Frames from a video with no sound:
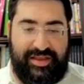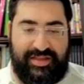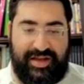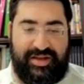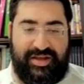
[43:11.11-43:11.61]

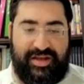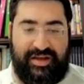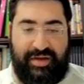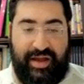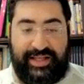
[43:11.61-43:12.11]
That
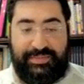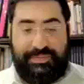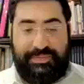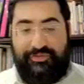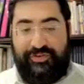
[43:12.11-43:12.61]
I guess
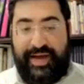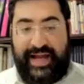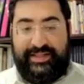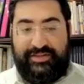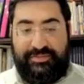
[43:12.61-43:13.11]
people feel
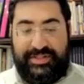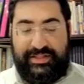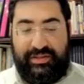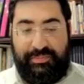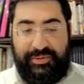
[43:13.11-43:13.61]
bad that they're
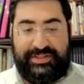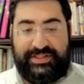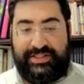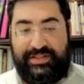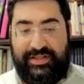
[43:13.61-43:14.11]
missing the
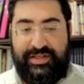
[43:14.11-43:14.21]
person.